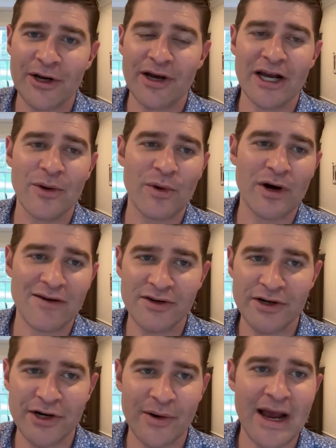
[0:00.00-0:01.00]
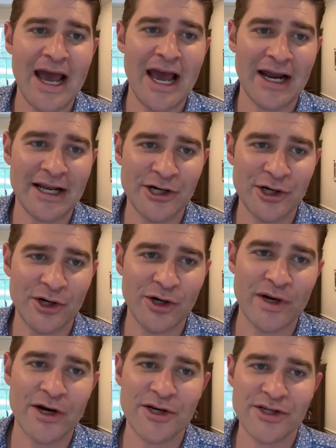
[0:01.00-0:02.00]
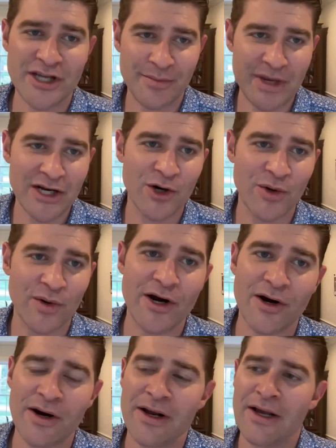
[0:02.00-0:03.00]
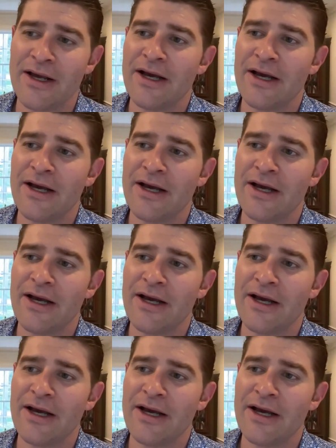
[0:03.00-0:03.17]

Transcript: kind of wherever you're at in your career, you said mid-career,